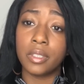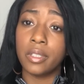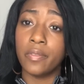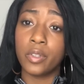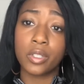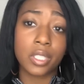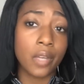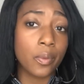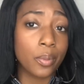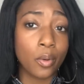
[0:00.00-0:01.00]
if you're
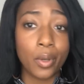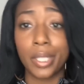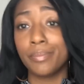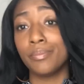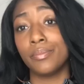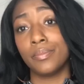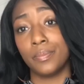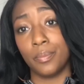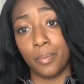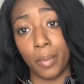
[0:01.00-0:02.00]
self-employed,
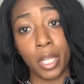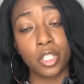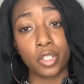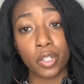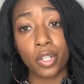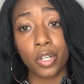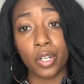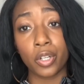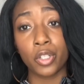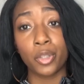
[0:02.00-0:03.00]
make
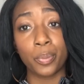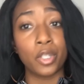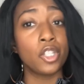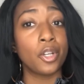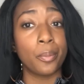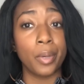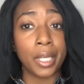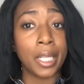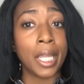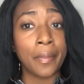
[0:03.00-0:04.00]
sure you put your
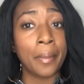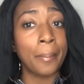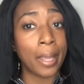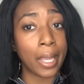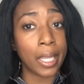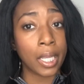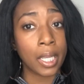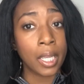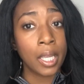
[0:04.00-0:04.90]
money in the bank.